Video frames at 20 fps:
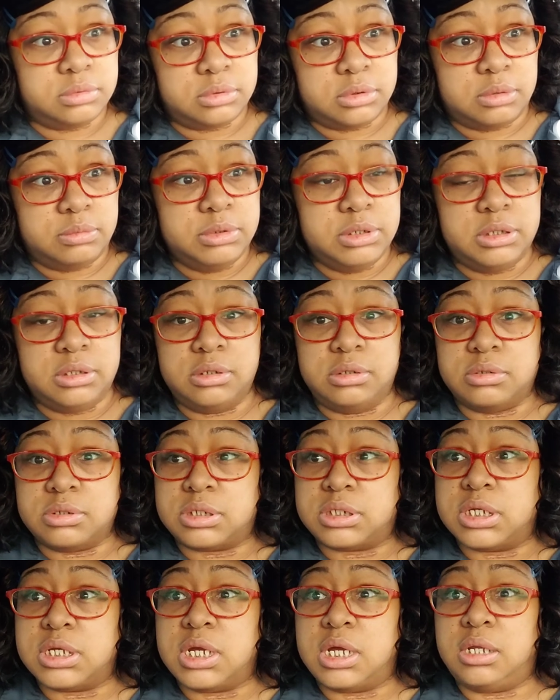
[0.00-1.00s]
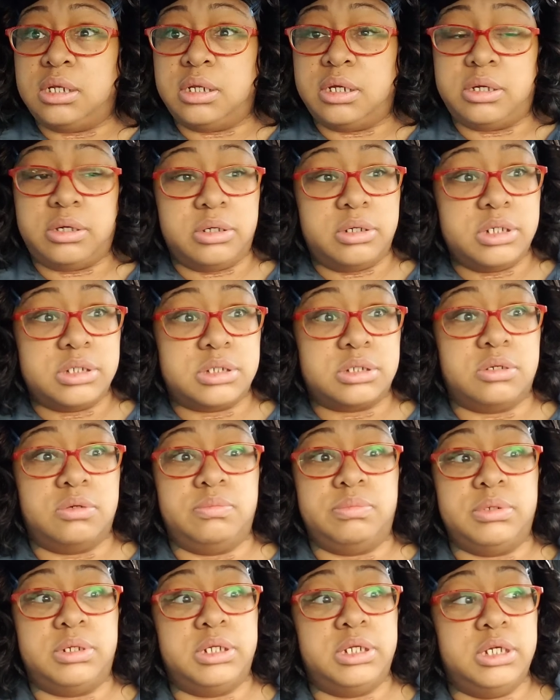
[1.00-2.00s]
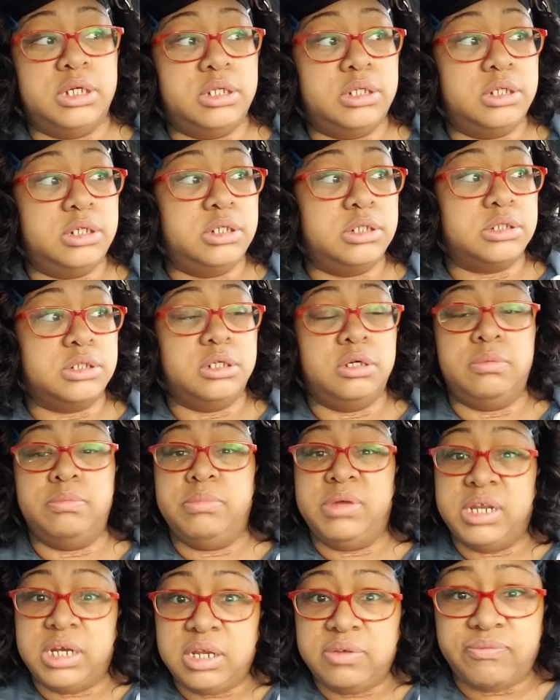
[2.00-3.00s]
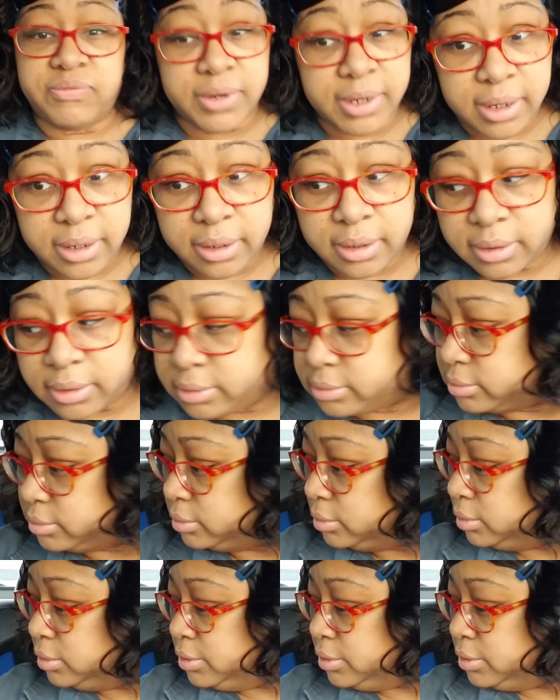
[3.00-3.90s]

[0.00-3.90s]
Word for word: I'm either going to see y'all later. This going to be the end of this little mini vlog.